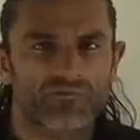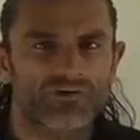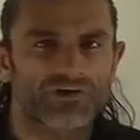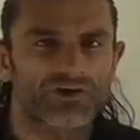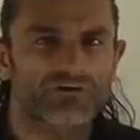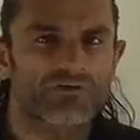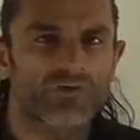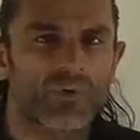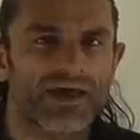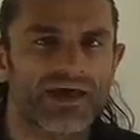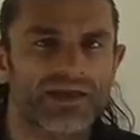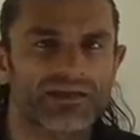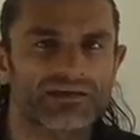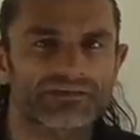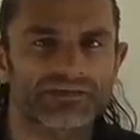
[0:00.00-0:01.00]
Bring your
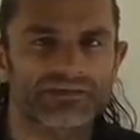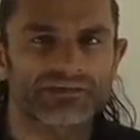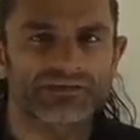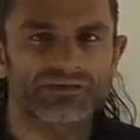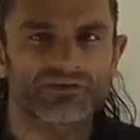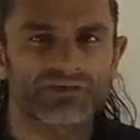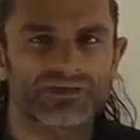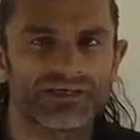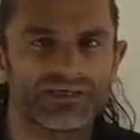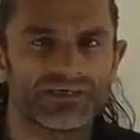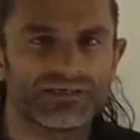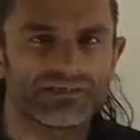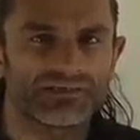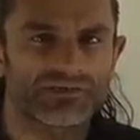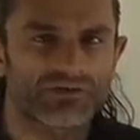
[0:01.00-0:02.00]
awareness into your
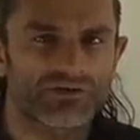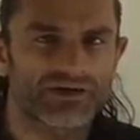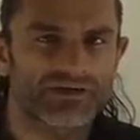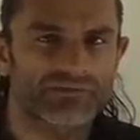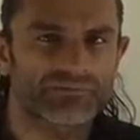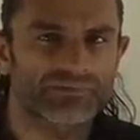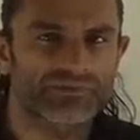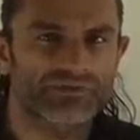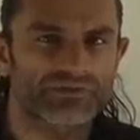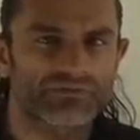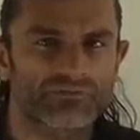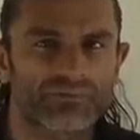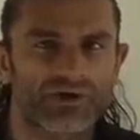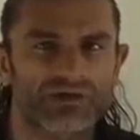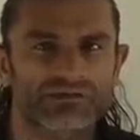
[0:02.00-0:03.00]
knees, your hips,
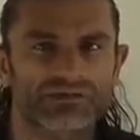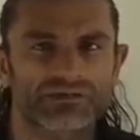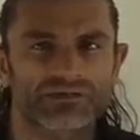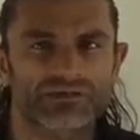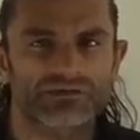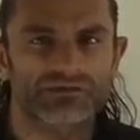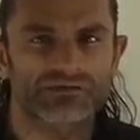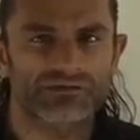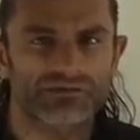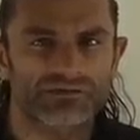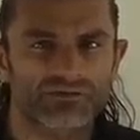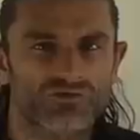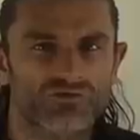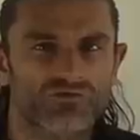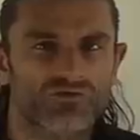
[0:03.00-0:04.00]
your
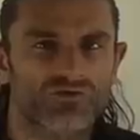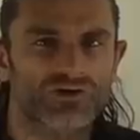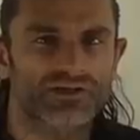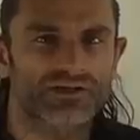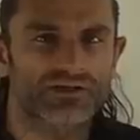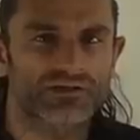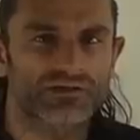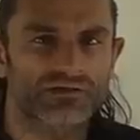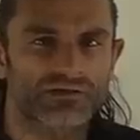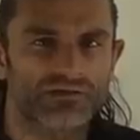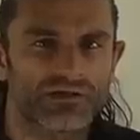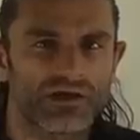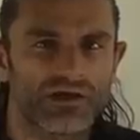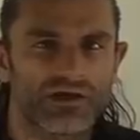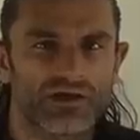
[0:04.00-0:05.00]
buttocks, your groin,
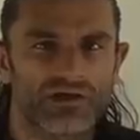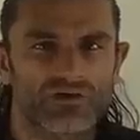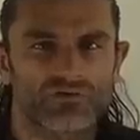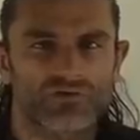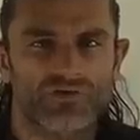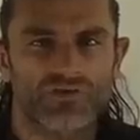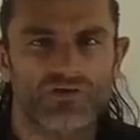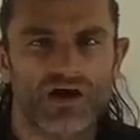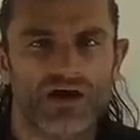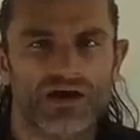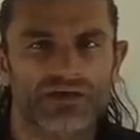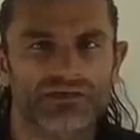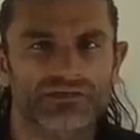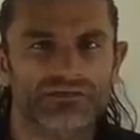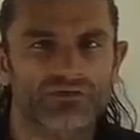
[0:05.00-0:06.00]
your
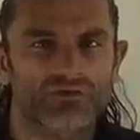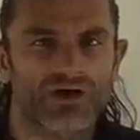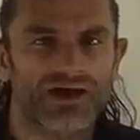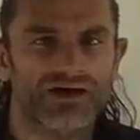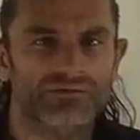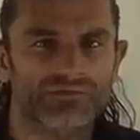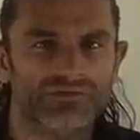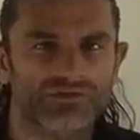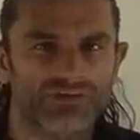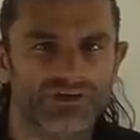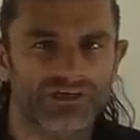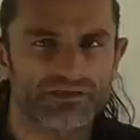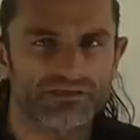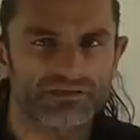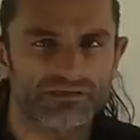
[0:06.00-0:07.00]
thighs, your
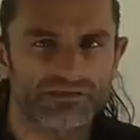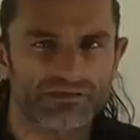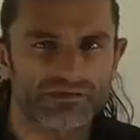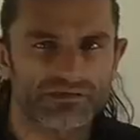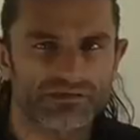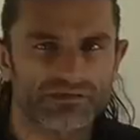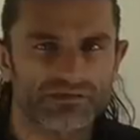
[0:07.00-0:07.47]
hamstrings,